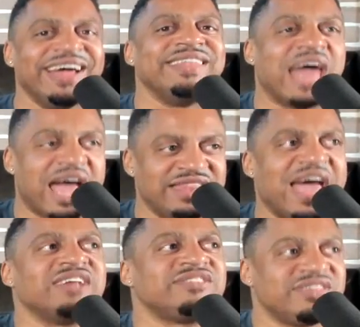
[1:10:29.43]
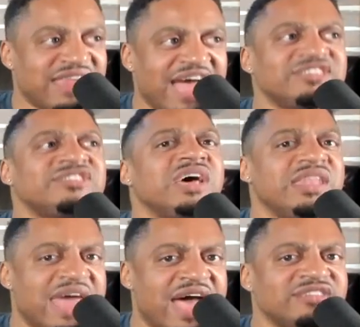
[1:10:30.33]

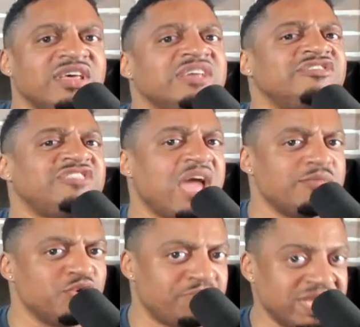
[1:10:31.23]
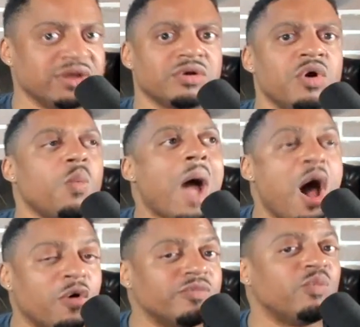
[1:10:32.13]
that's Samuel Peter.
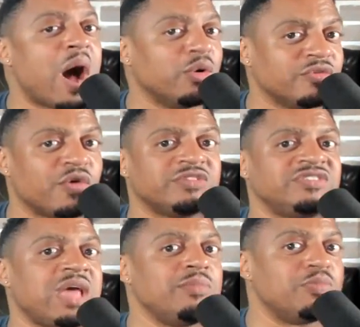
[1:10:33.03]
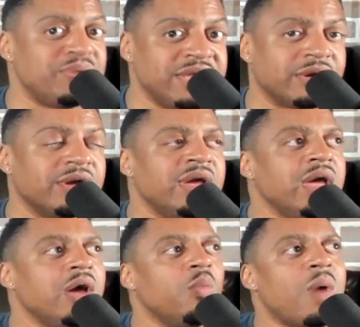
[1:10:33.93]
Wilder versus Samuel Peter.
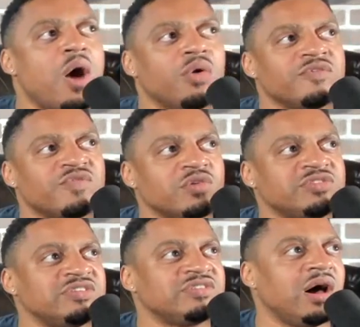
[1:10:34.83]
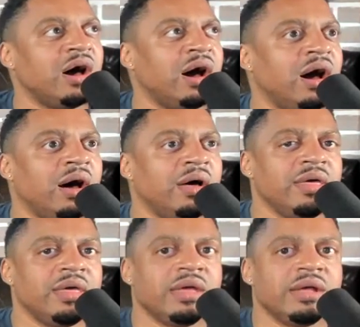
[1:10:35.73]
Wilder versus what's
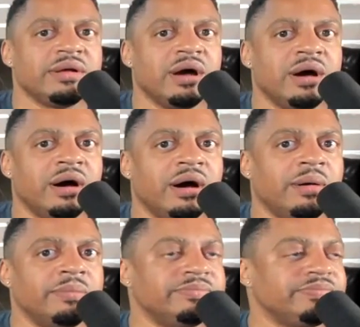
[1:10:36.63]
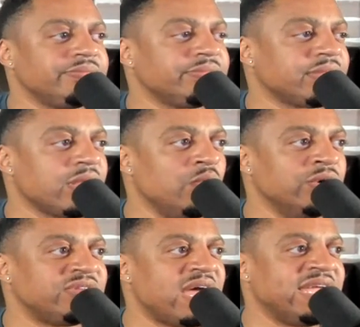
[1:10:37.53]

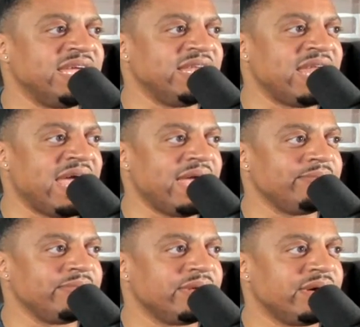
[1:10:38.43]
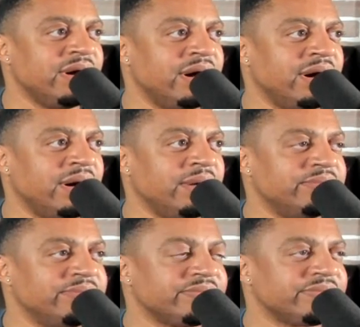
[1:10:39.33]
that kid name?
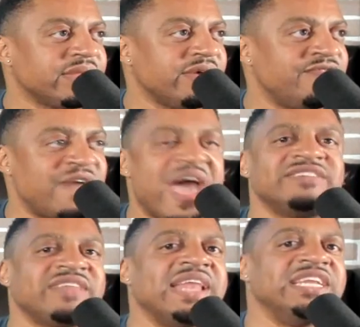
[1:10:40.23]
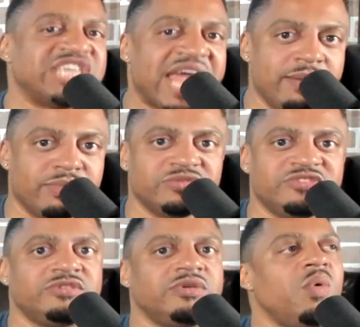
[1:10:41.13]
Fast Eddie
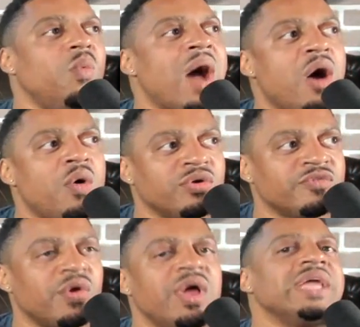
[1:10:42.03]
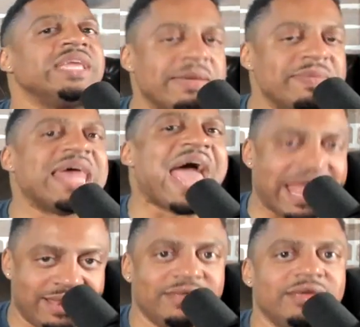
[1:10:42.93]
Chambers. Wilder. Give me
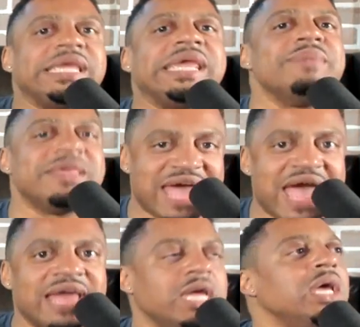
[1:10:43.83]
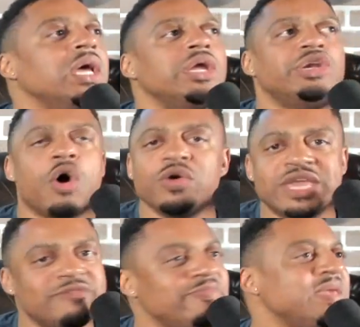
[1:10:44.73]
that. Give me that.
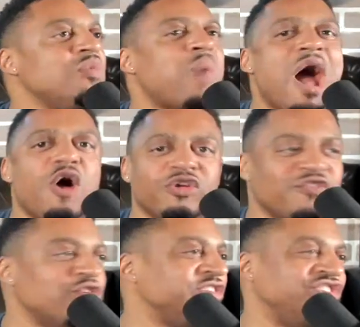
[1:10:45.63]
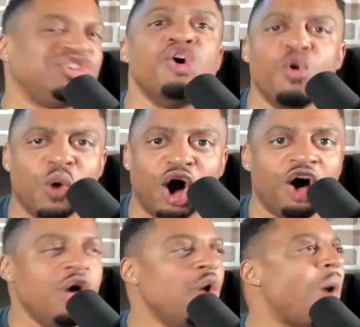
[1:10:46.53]
Don't give me Wilder versus
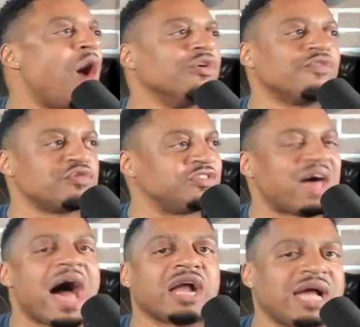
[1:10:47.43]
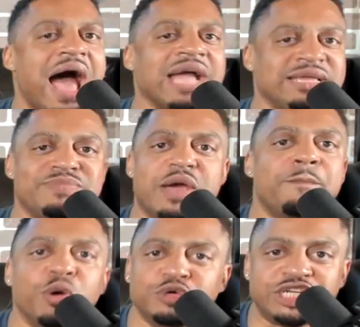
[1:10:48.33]
Tua, Wilder versus Aiki
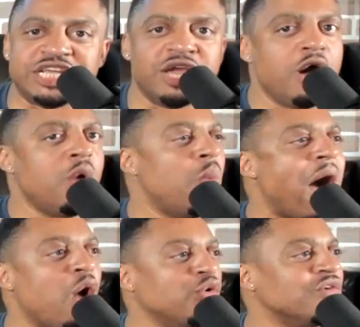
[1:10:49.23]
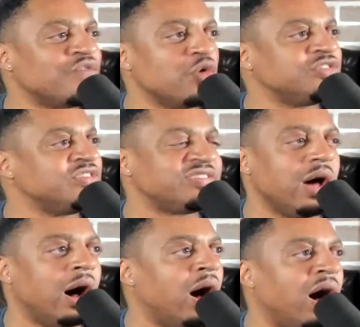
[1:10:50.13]
Biabucci, Wilder versus,
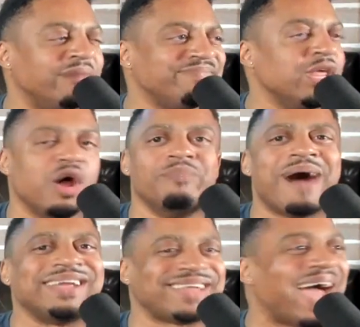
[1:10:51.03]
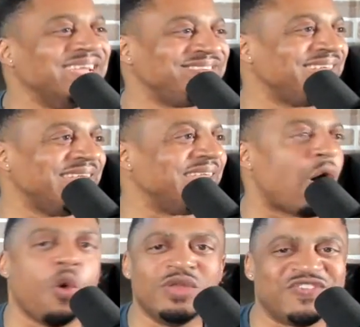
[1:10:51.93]
Mike Tyson and
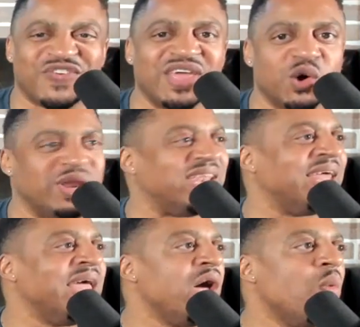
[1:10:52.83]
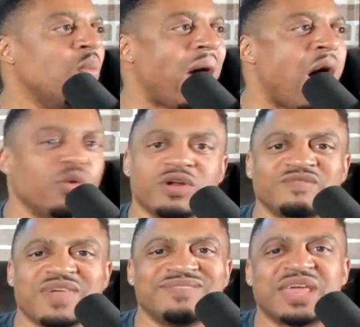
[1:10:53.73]
Holyfield and
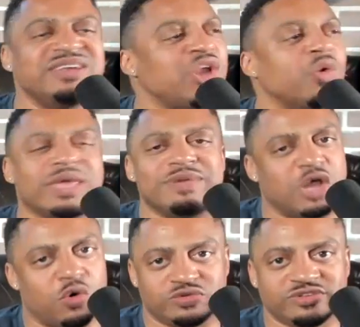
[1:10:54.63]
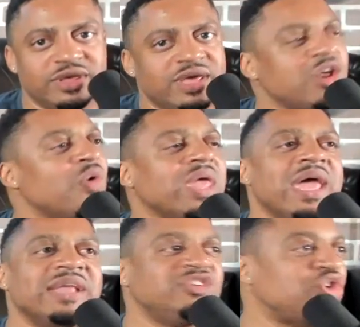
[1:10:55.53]
Wilder. Don't give me those. Don't
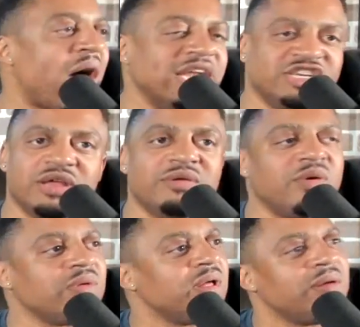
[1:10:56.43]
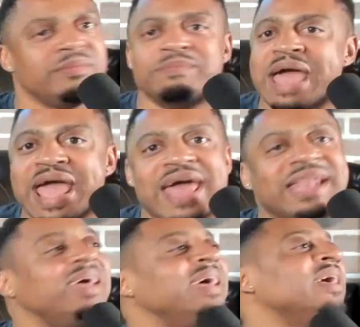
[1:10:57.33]
try.
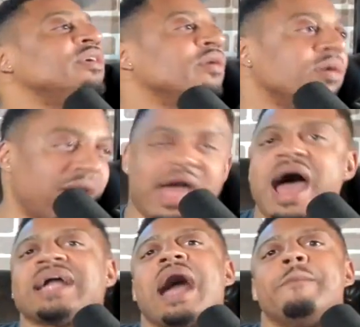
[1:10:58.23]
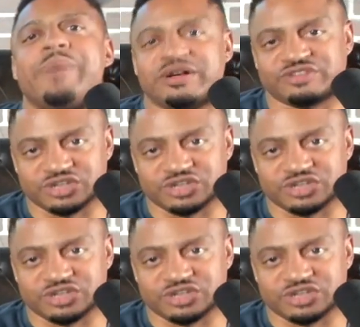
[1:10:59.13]
Man, I got Buster